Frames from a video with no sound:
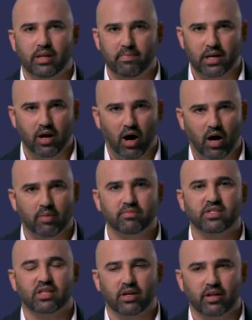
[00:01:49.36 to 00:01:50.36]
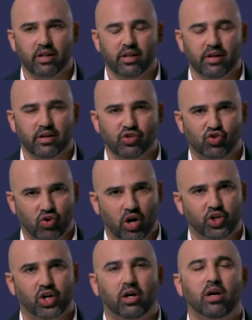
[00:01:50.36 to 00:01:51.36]
really becomes the, the
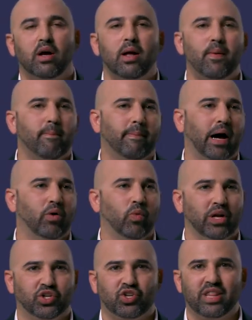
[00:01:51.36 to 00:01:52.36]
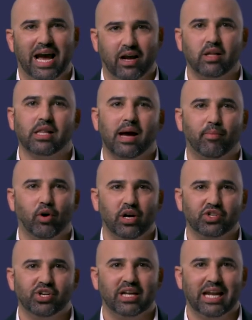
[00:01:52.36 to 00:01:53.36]
structure by which that
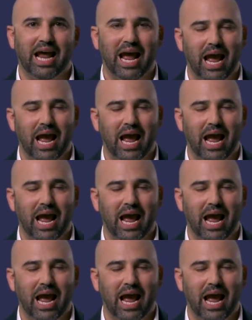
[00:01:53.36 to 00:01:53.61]
collaboration can